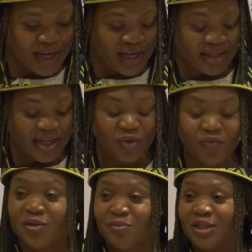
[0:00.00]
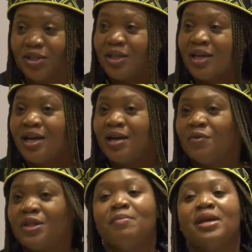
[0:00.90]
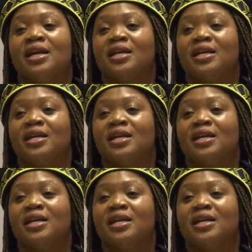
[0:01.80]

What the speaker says: And thank you very much for the manner